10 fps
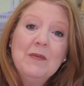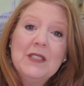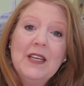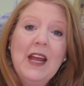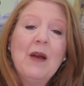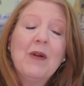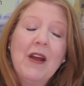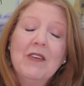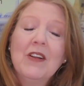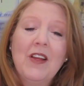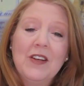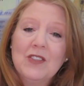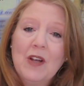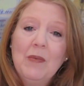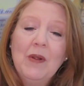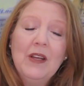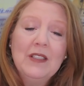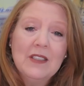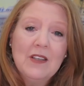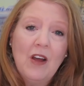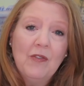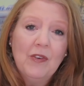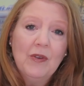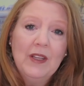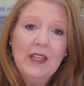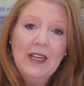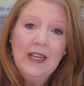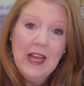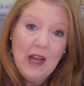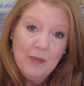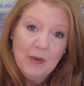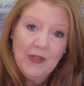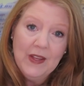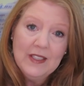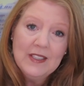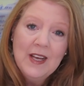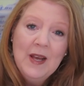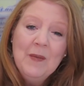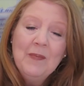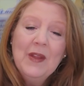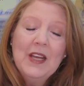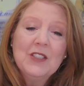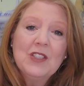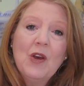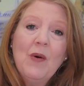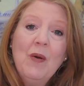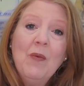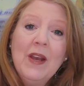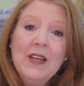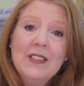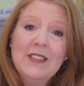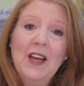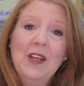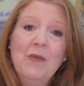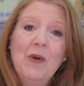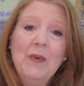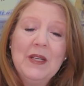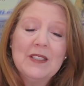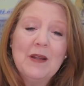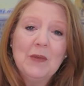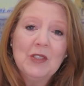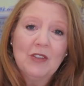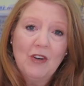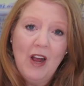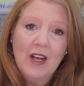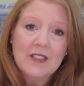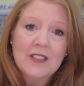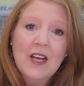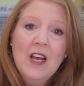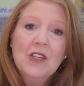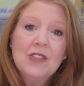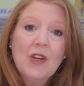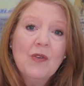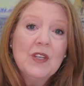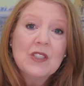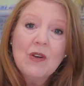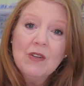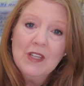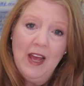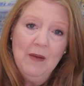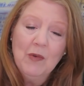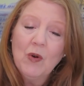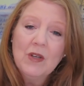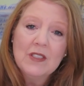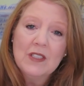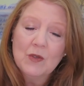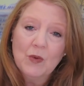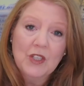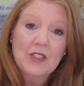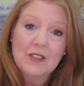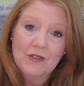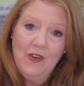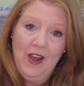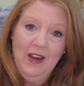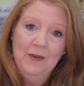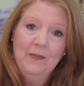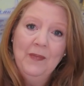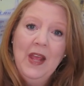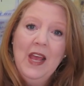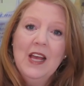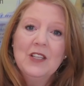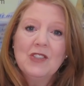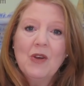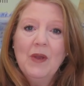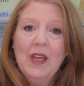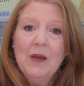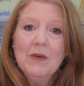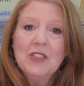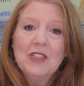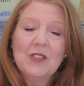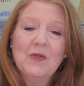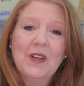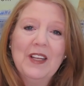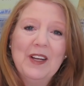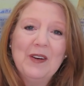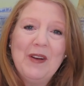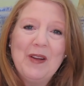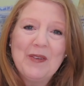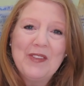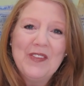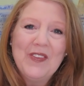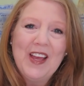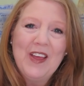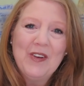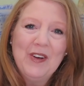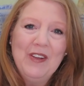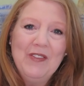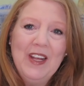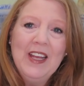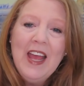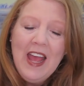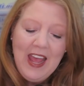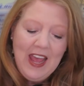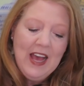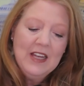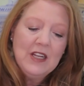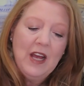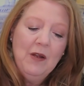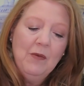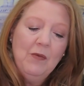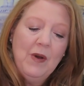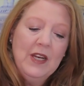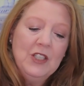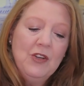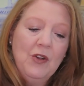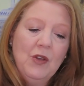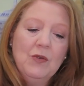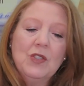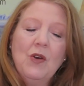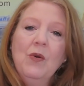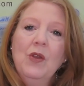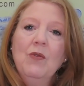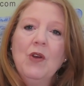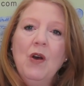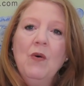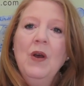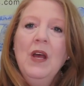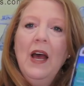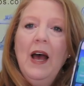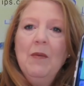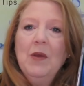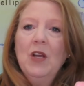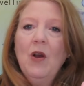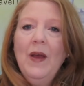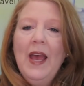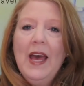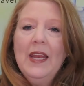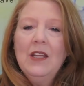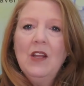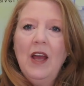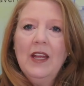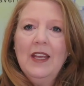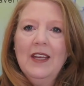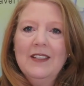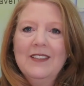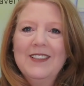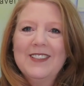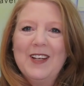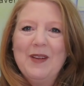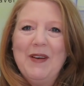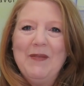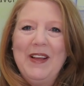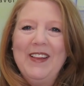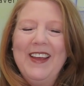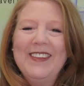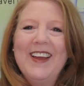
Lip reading: said, yeah, we're having a lot of trouble, and didn't offer really any help with it. And so I wanted to tell you what we stumbled across. So this whole time, Gordon's has worked just fine. And so he was just fiddling around with it the other evening. And I want to show you. So you go ahead and log in. Sorry about my light